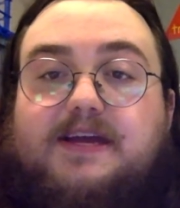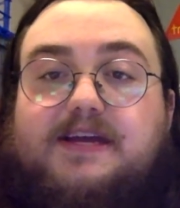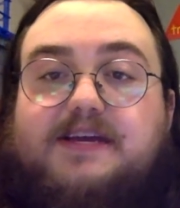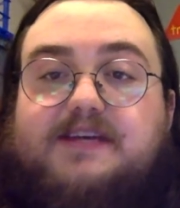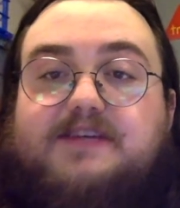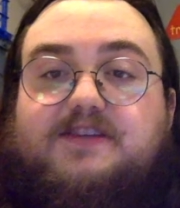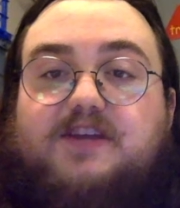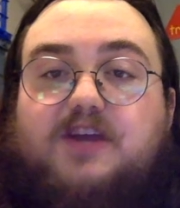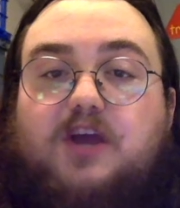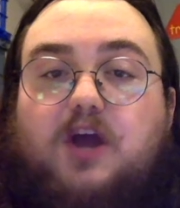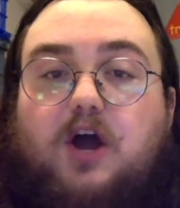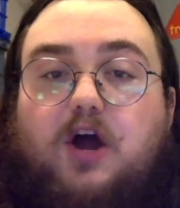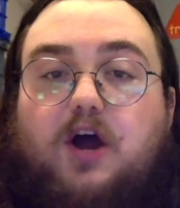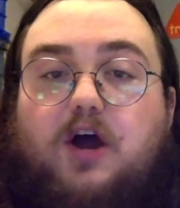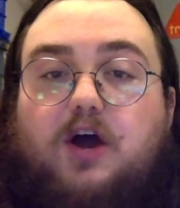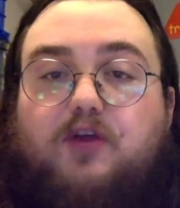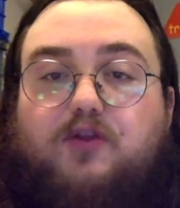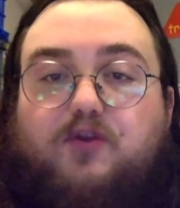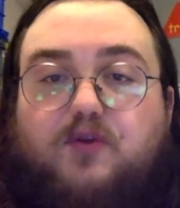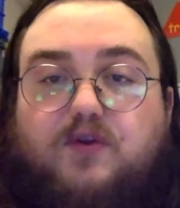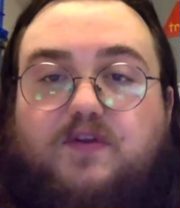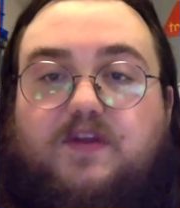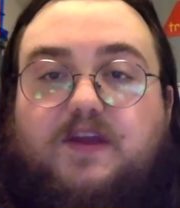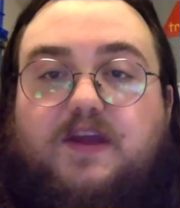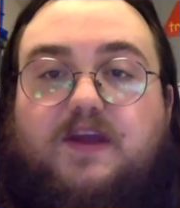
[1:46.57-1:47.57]
is the
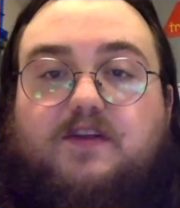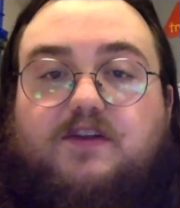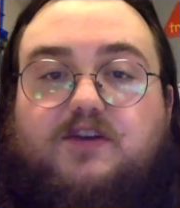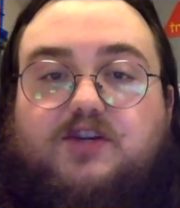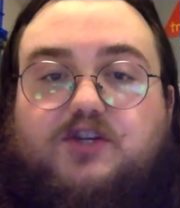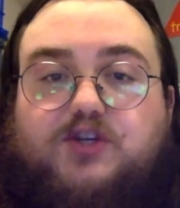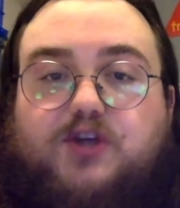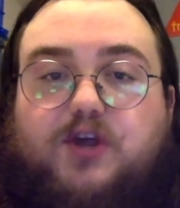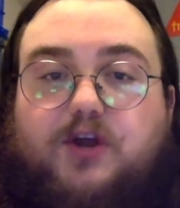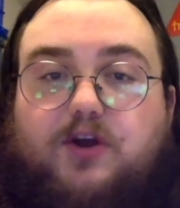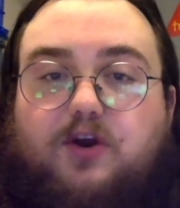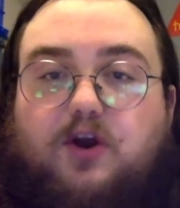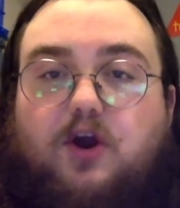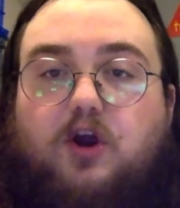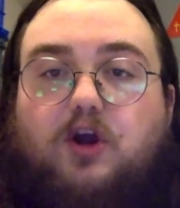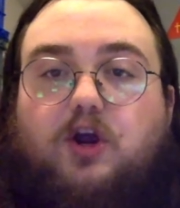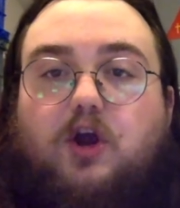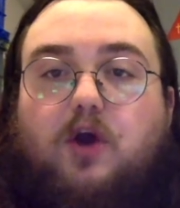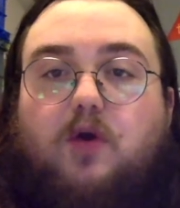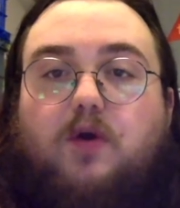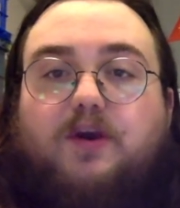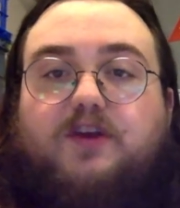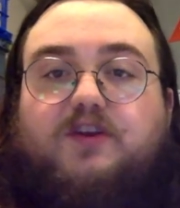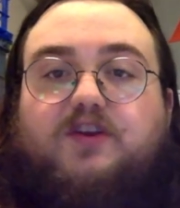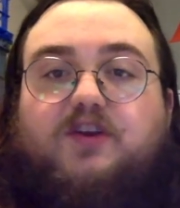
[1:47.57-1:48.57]
author and the illustrator are
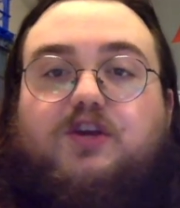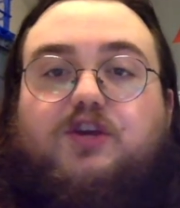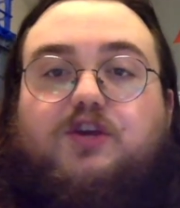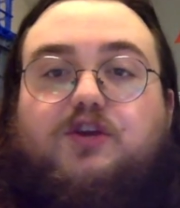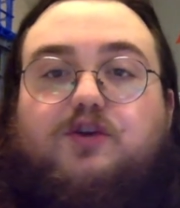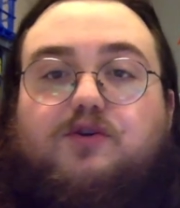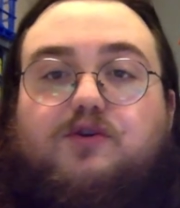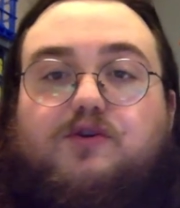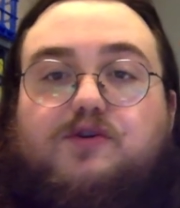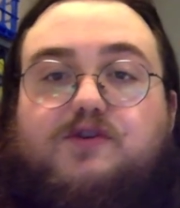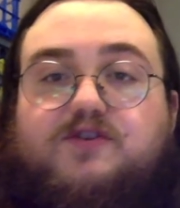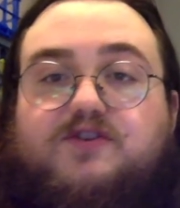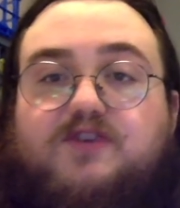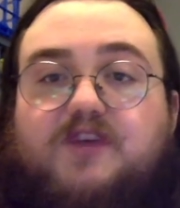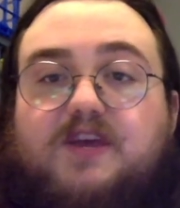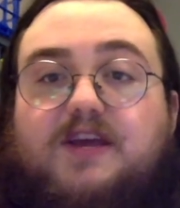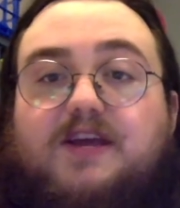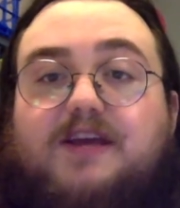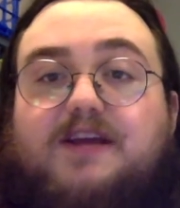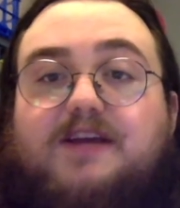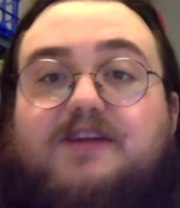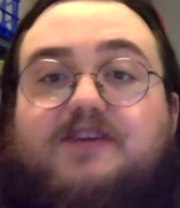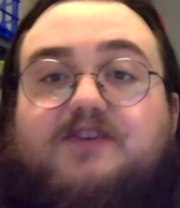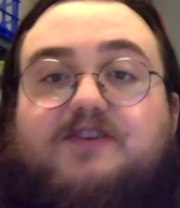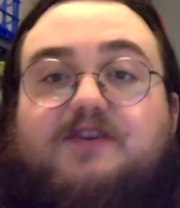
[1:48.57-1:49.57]
going to use
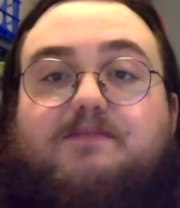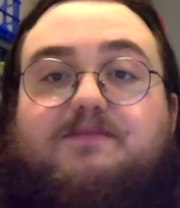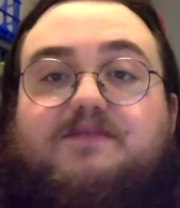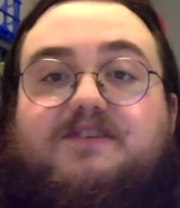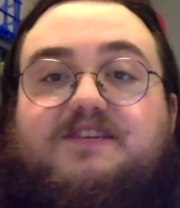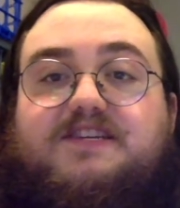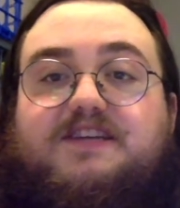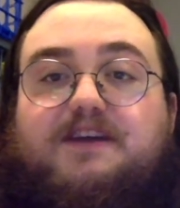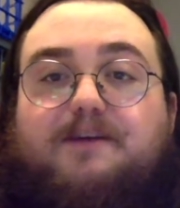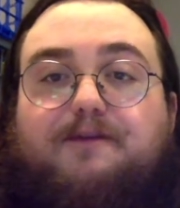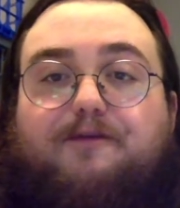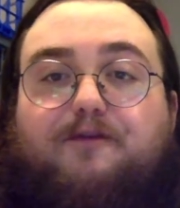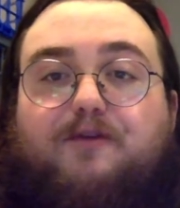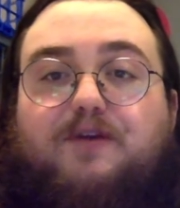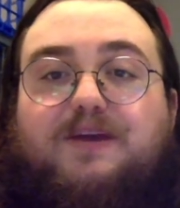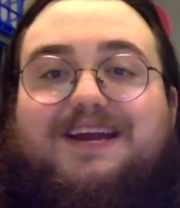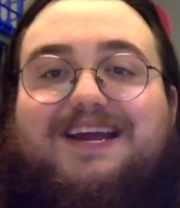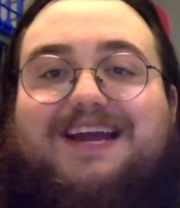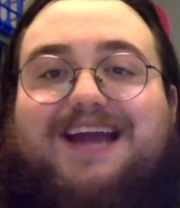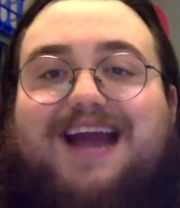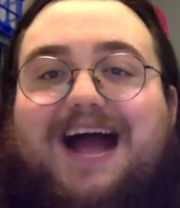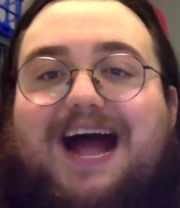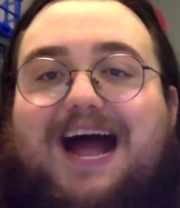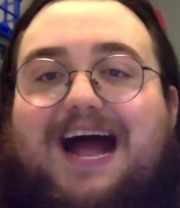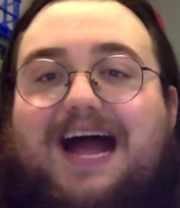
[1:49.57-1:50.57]
some different
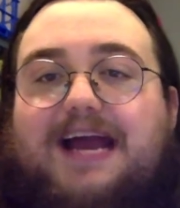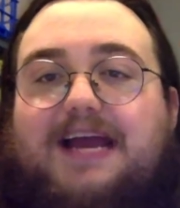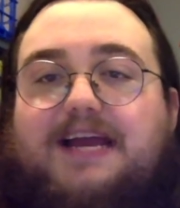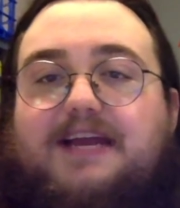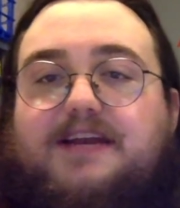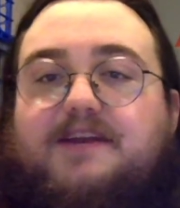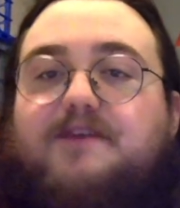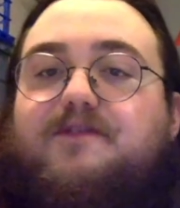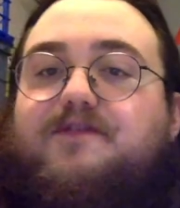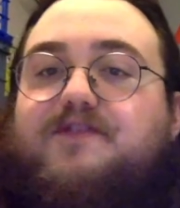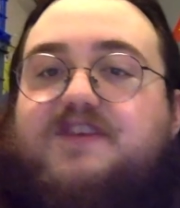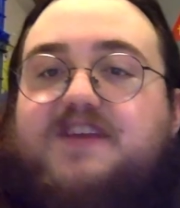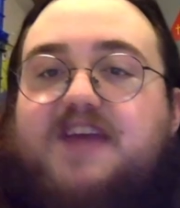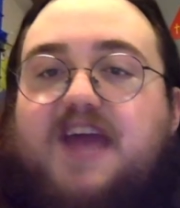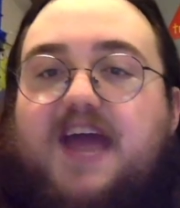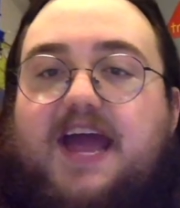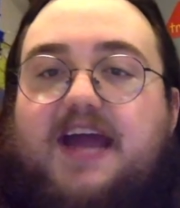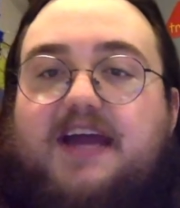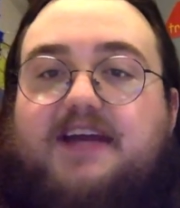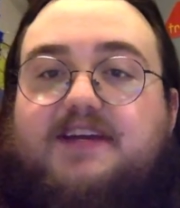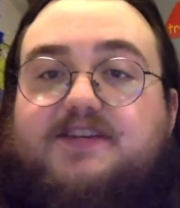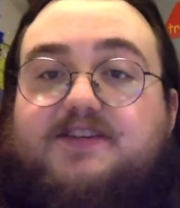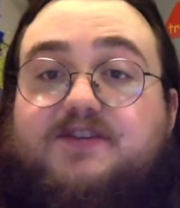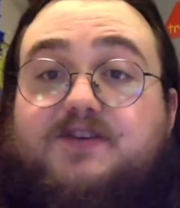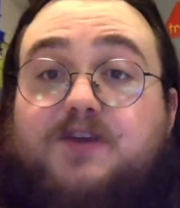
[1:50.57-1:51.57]
kind of
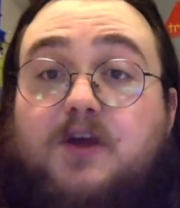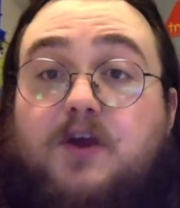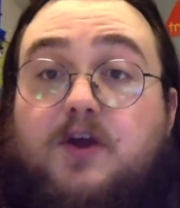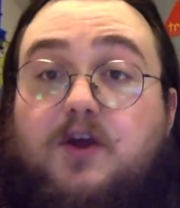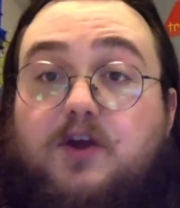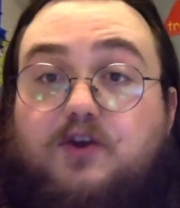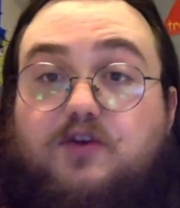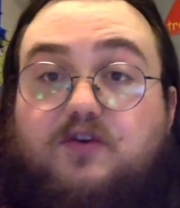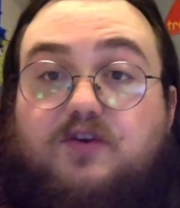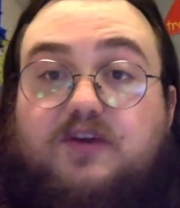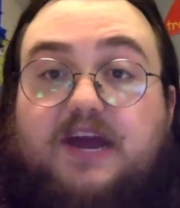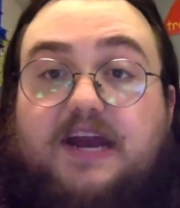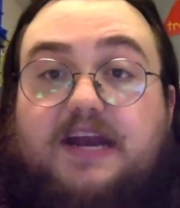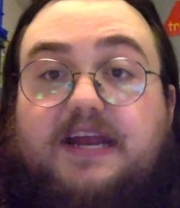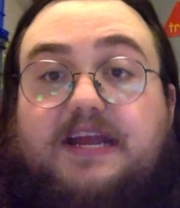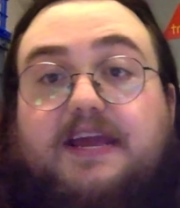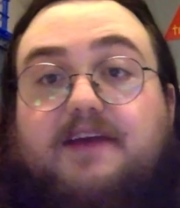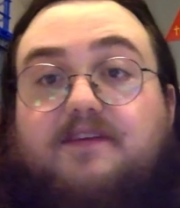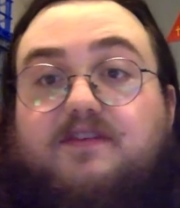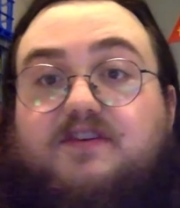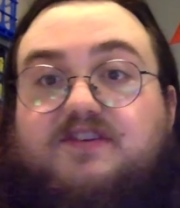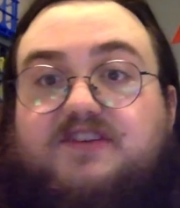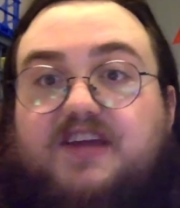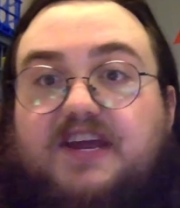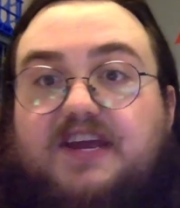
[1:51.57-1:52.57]
text to kind of
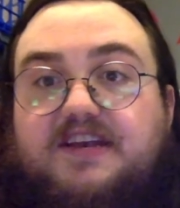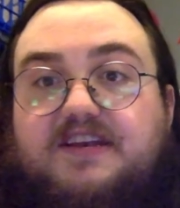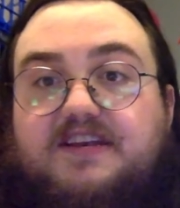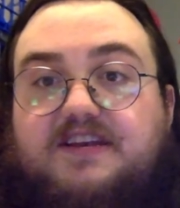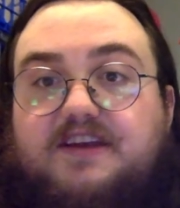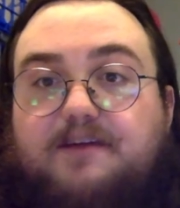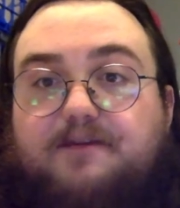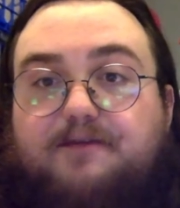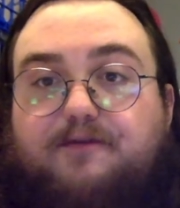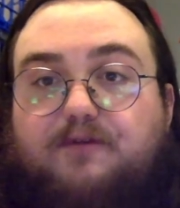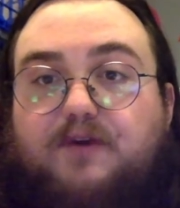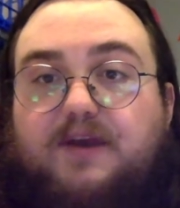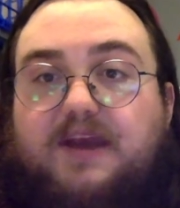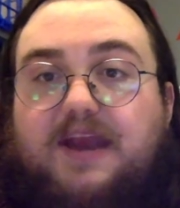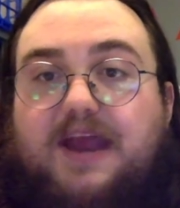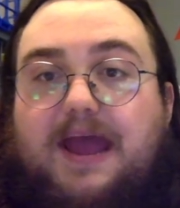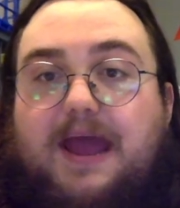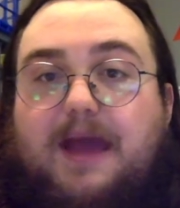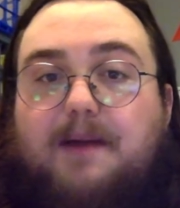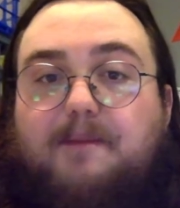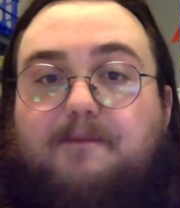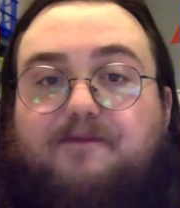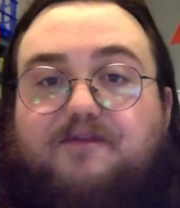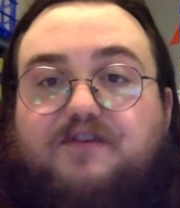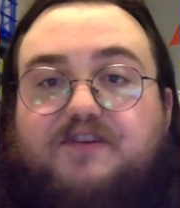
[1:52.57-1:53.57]
give us a different
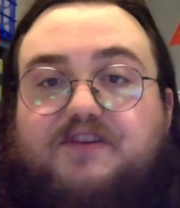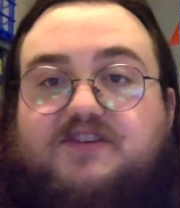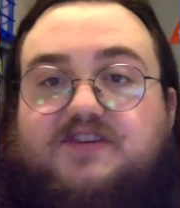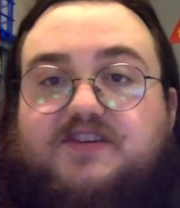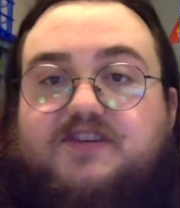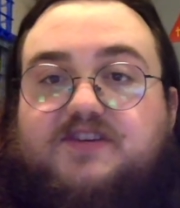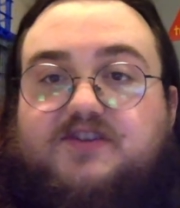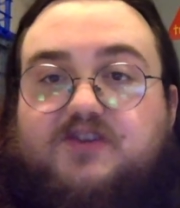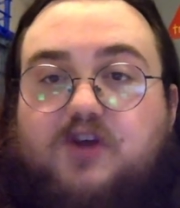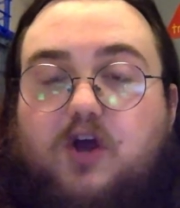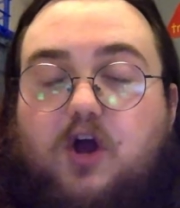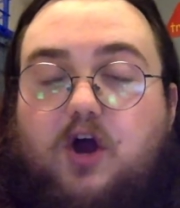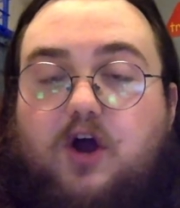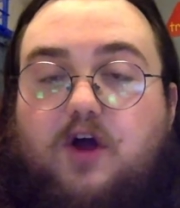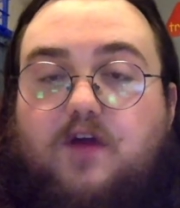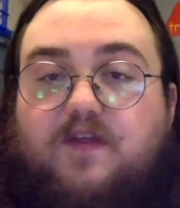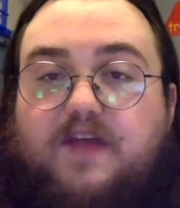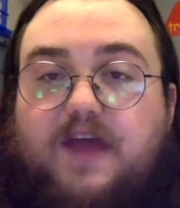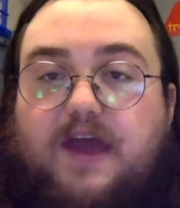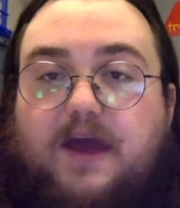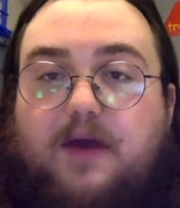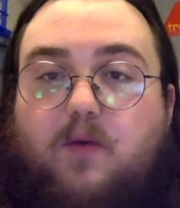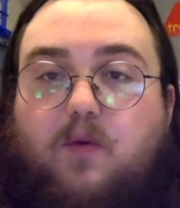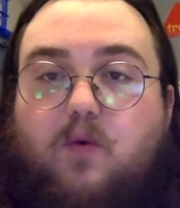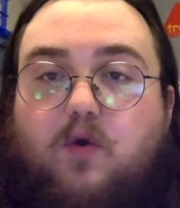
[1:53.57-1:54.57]
emphasis on
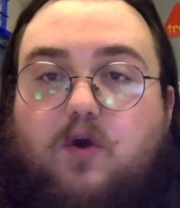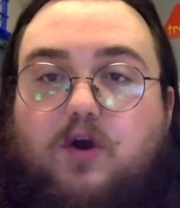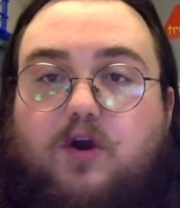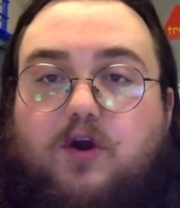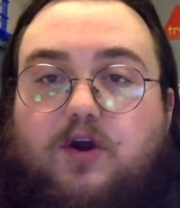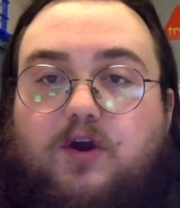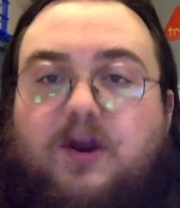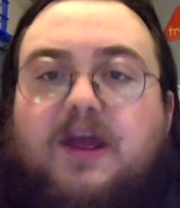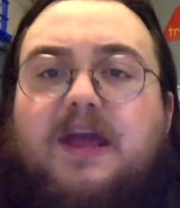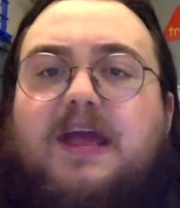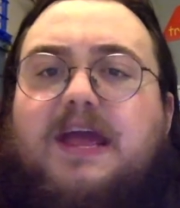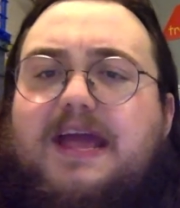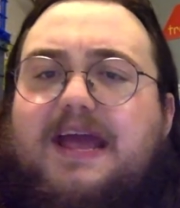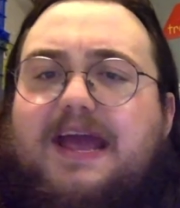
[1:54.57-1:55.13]
that word.